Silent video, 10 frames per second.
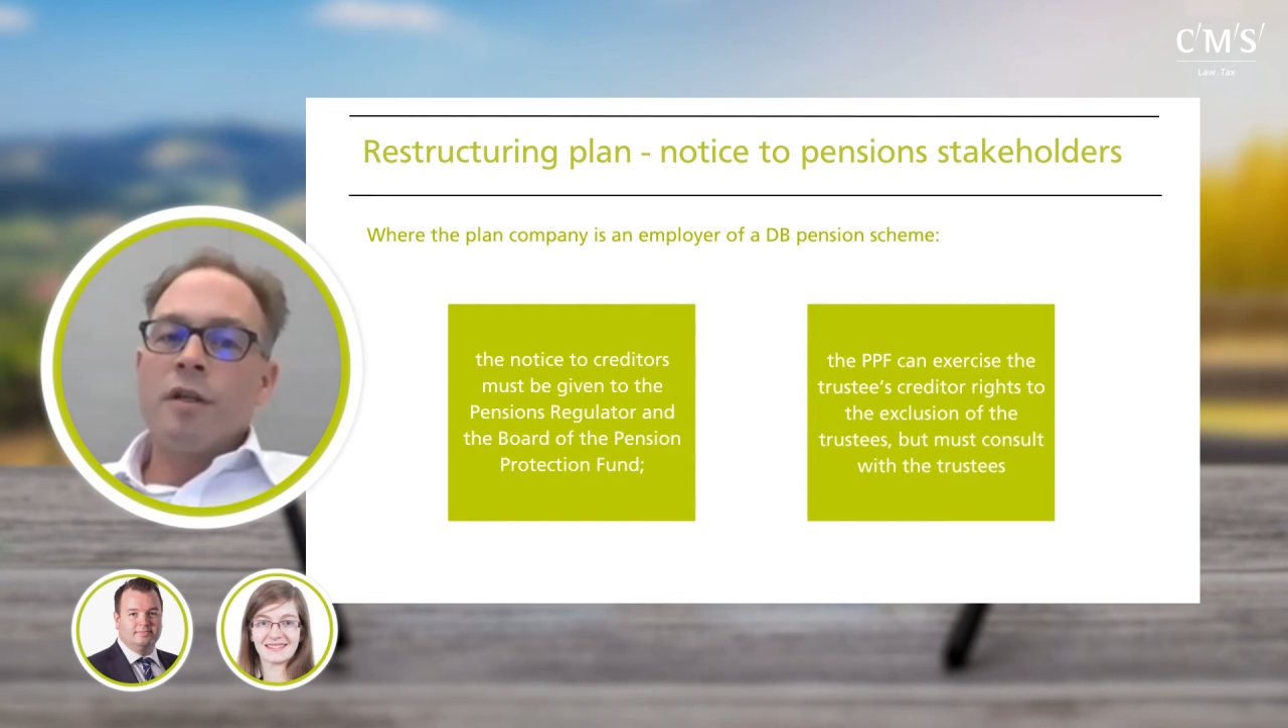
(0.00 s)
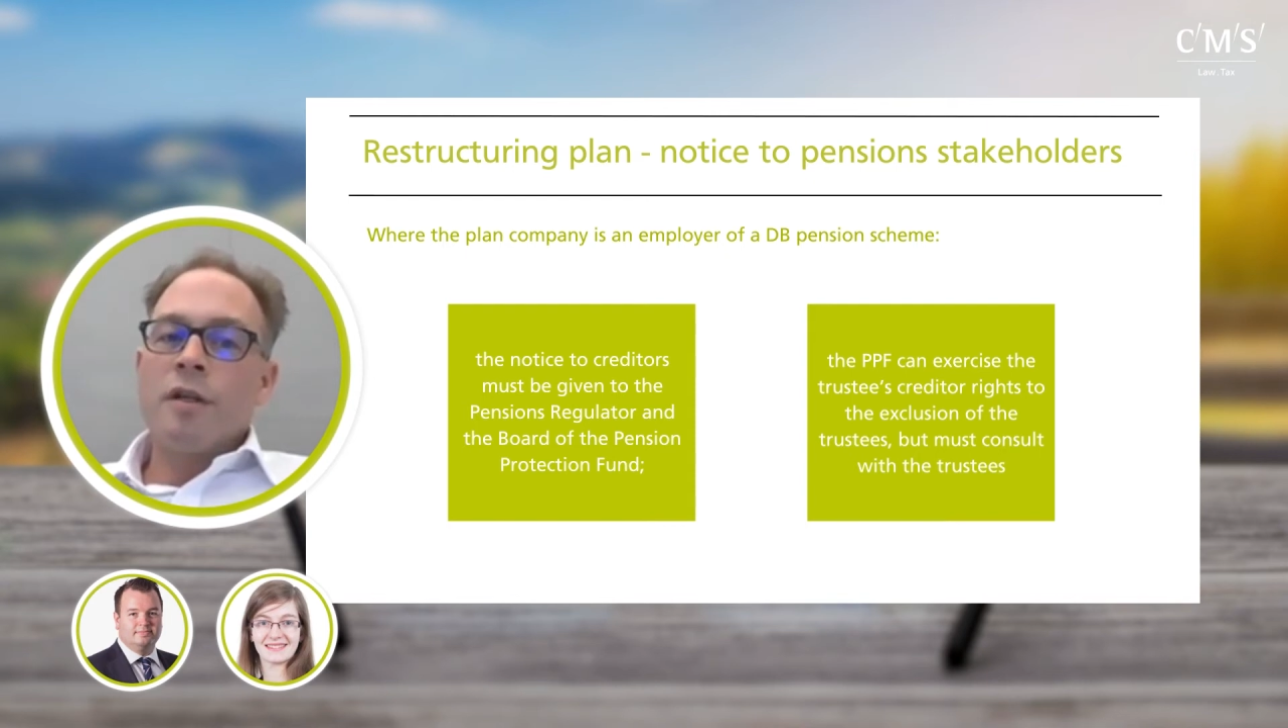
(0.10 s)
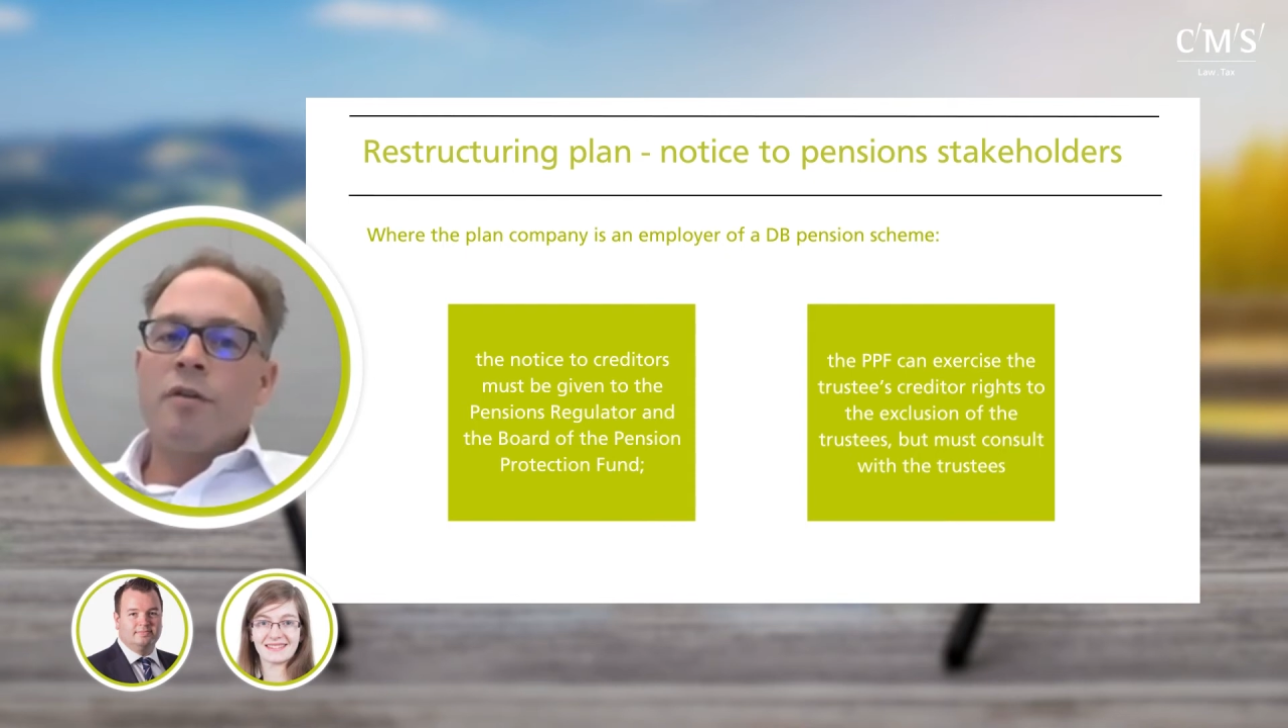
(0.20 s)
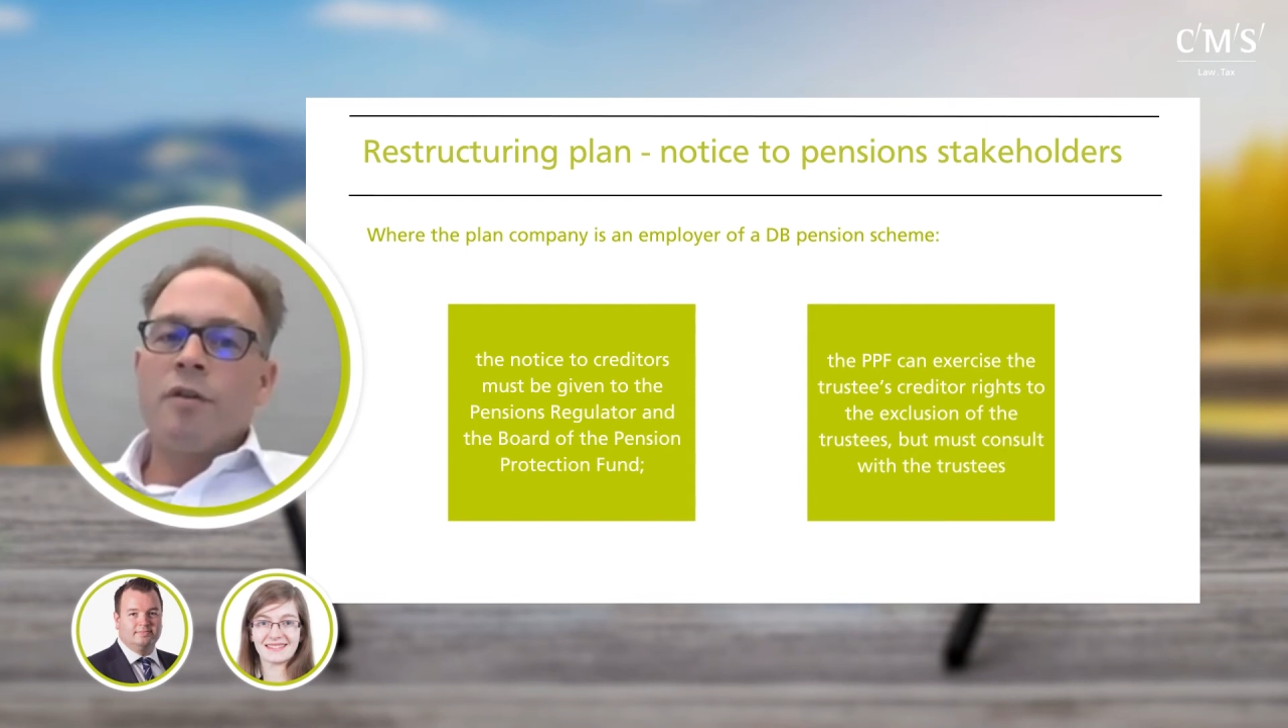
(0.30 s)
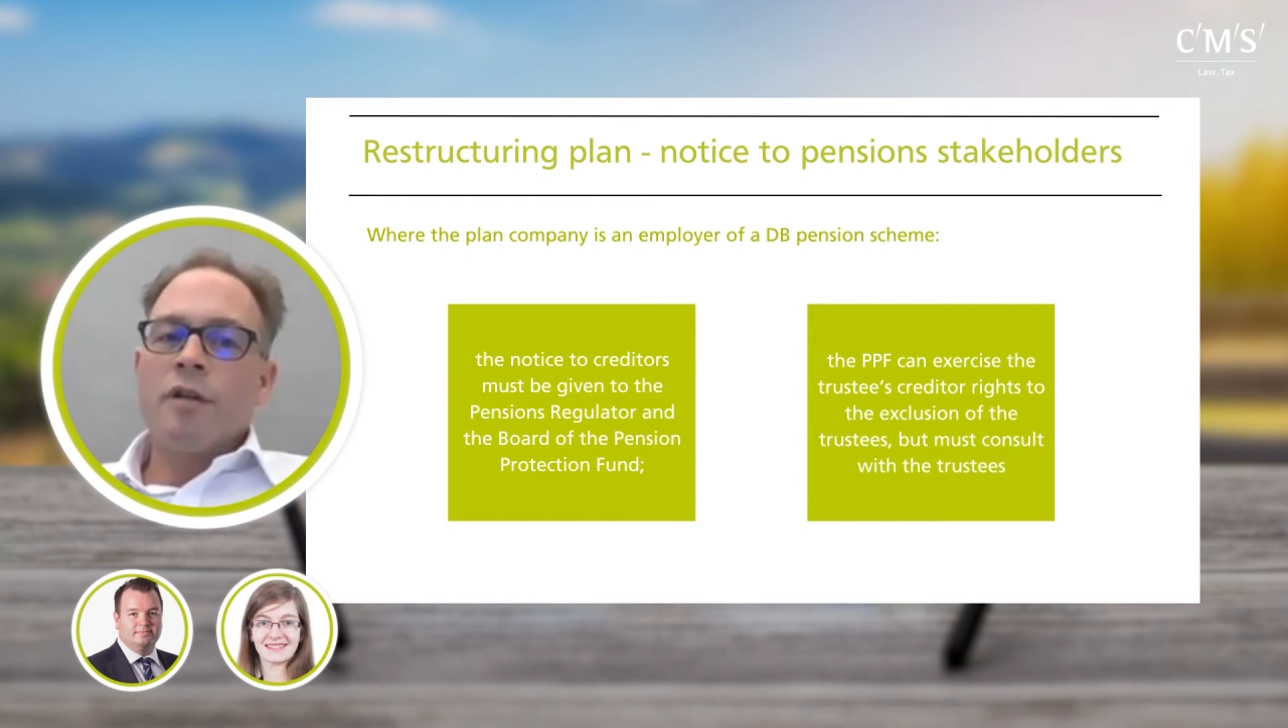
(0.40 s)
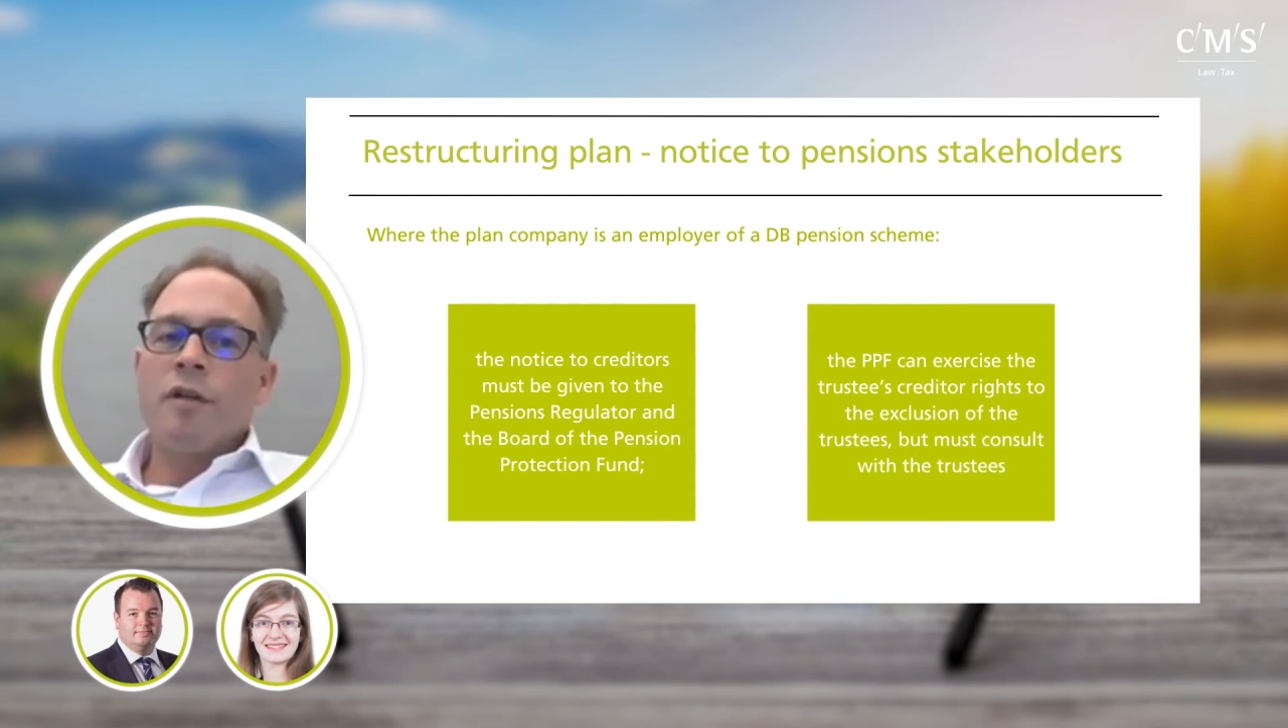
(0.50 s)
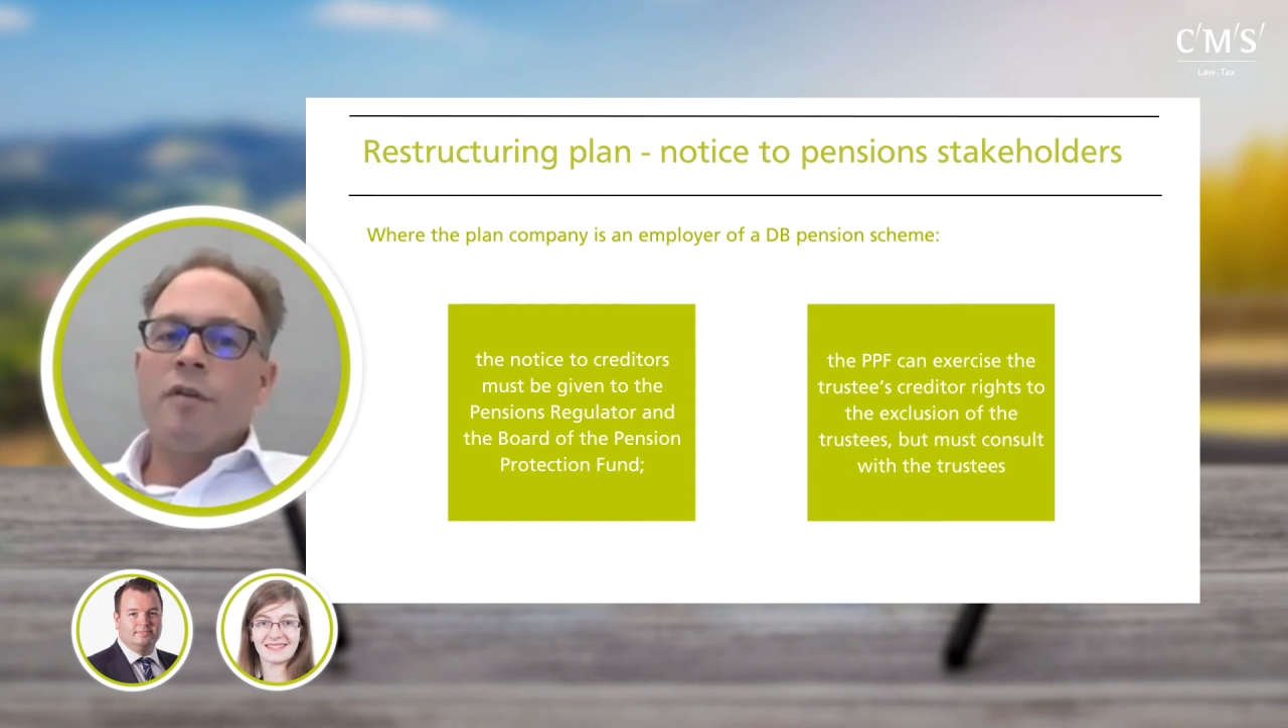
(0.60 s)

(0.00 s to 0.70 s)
least receive